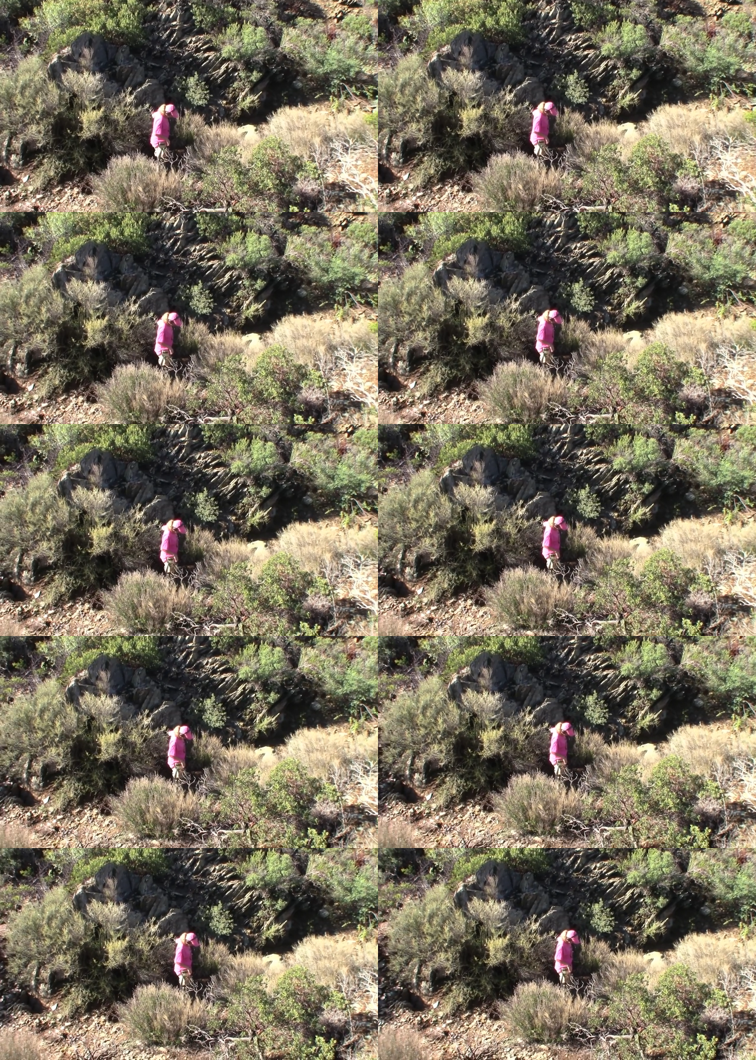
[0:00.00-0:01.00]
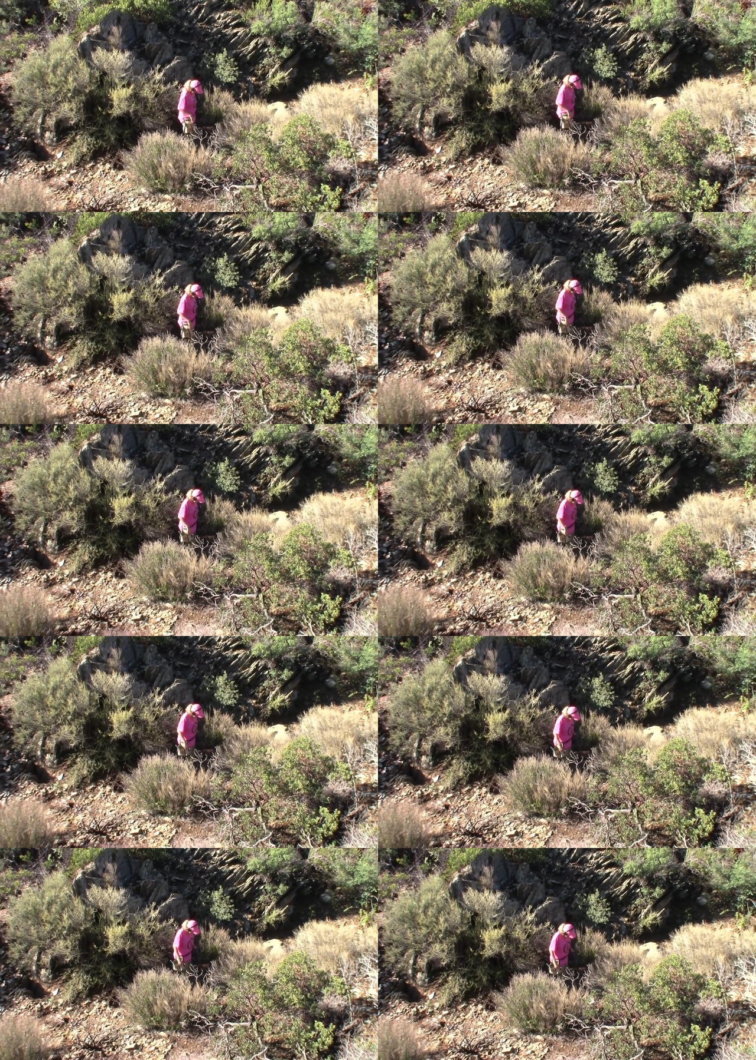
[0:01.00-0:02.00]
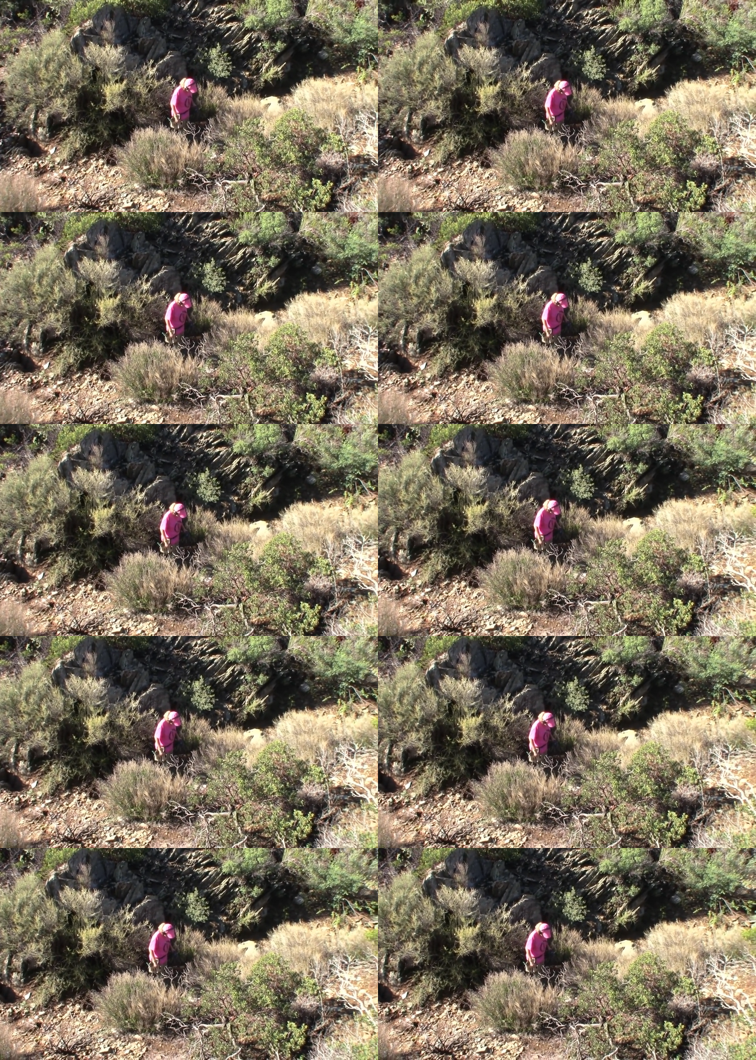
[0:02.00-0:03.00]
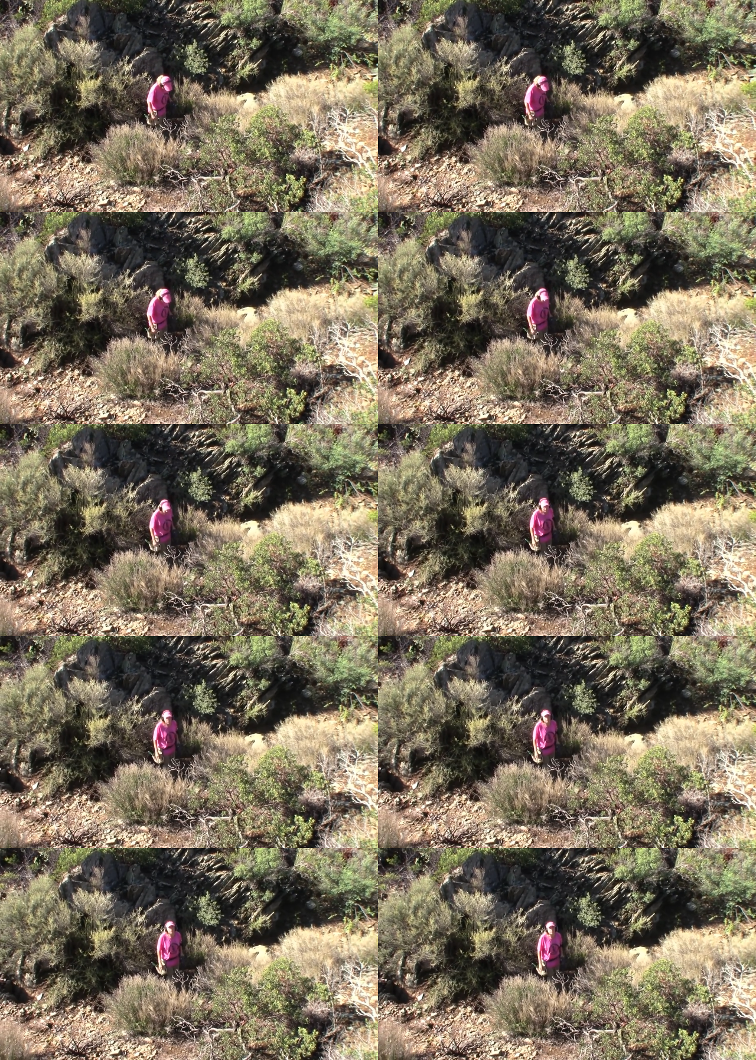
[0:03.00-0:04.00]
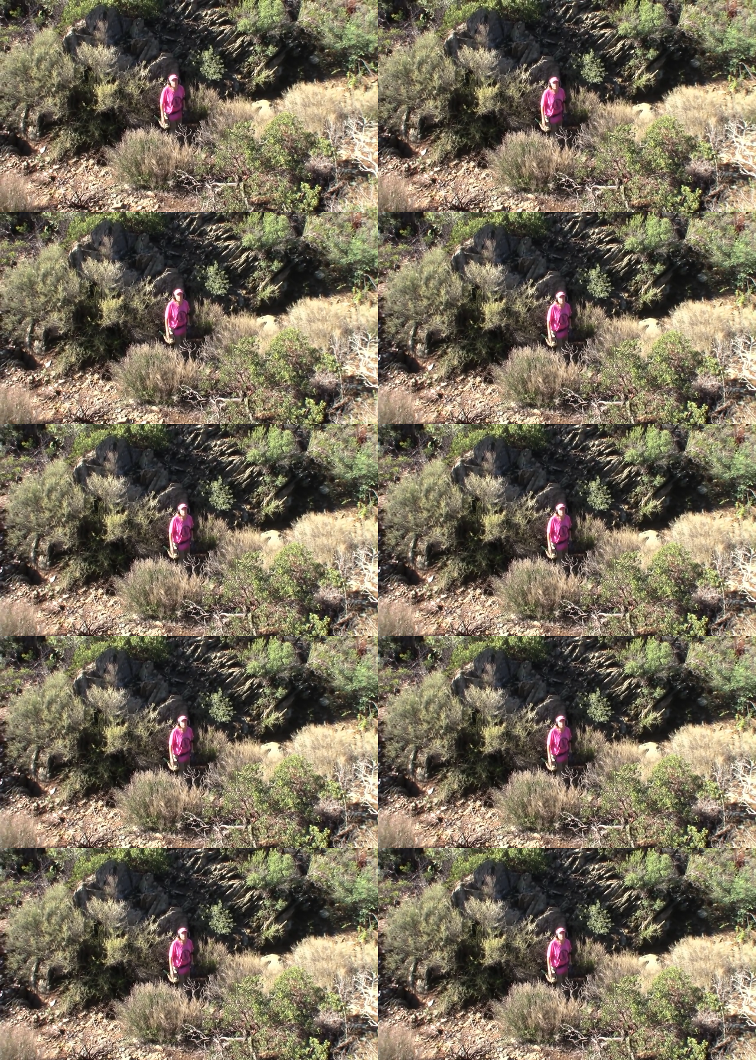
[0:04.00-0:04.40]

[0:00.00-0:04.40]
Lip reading: Nobody's mouth can be seen.